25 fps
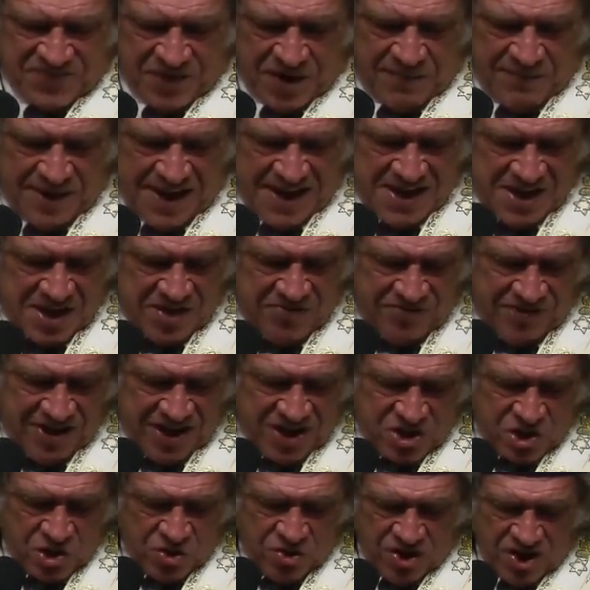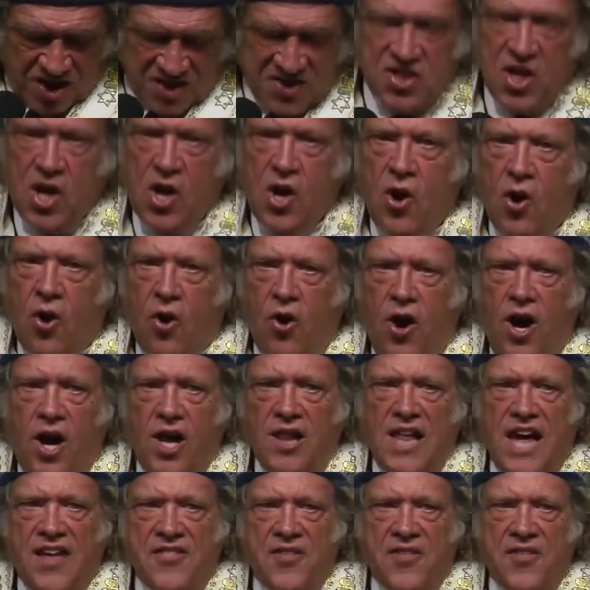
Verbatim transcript: from individuals, all